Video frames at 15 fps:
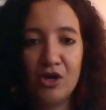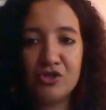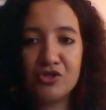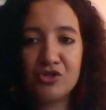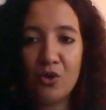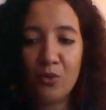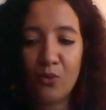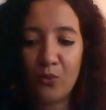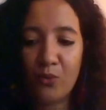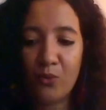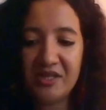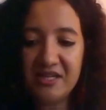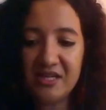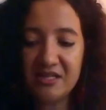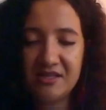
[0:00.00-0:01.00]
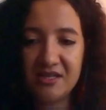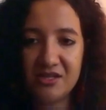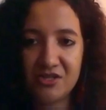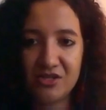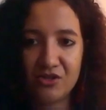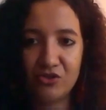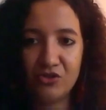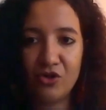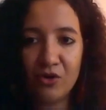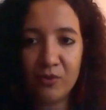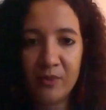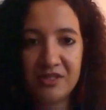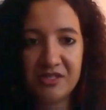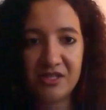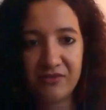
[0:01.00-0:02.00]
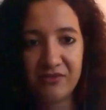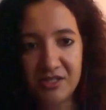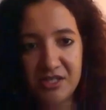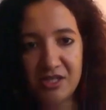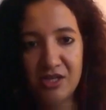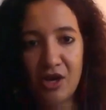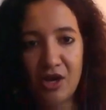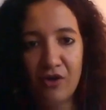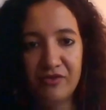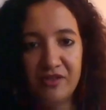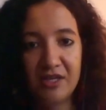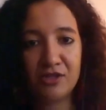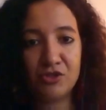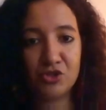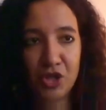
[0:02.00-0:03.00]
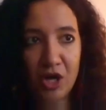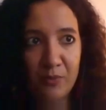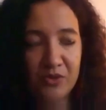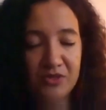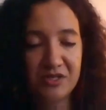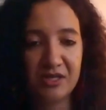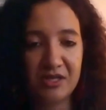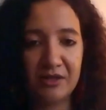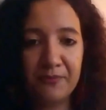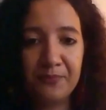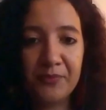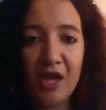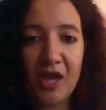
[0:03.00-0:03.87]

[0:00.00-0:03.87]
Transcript: So within this normativity of the Anthropocene,